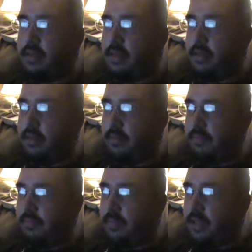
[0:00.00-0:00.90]

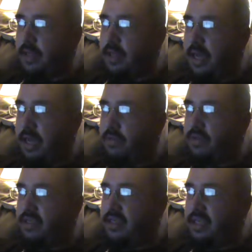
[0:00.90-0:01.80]
I
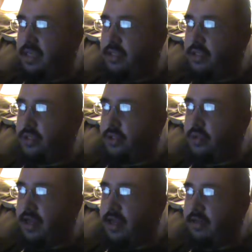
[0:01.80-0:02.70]
would need to
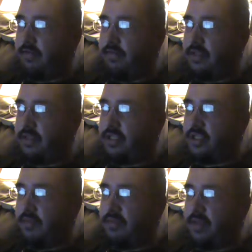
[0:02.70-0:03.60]
have
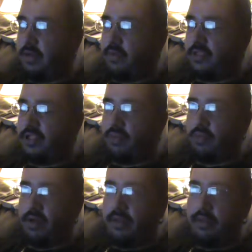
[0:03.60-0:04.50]
something which is
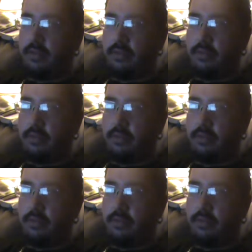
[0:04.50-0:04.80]
written